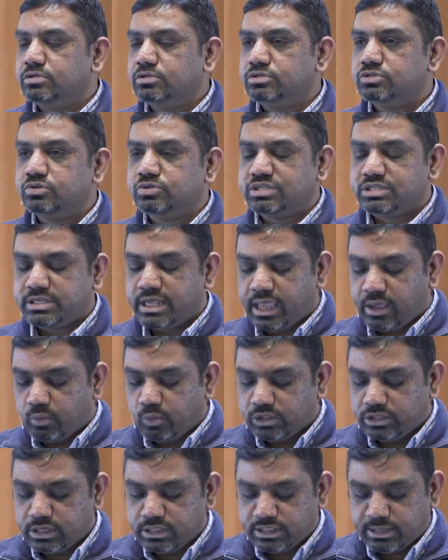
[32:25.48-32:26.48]
So stay
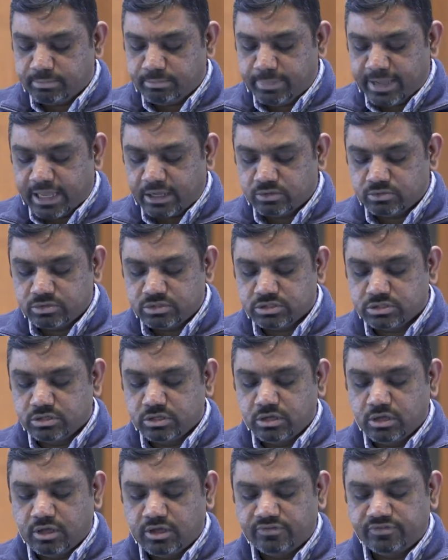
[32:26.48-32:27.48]
within the bounds
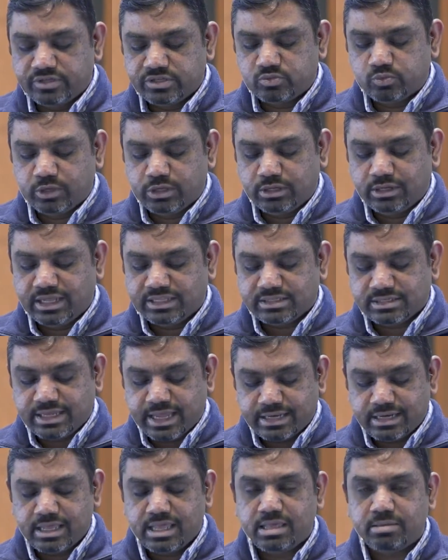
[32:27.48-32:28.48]
of His will. Let's
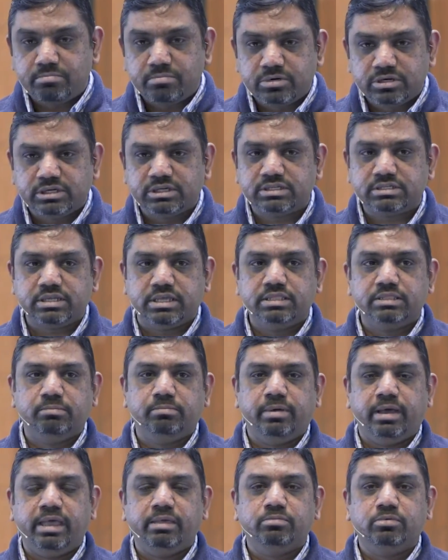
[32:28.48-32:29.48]
get immersed in the
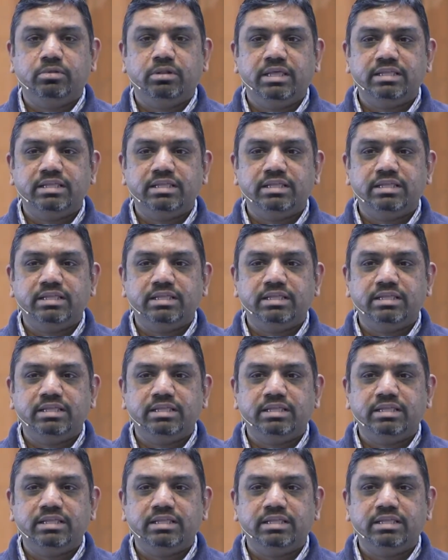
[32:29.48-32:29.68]
Bible.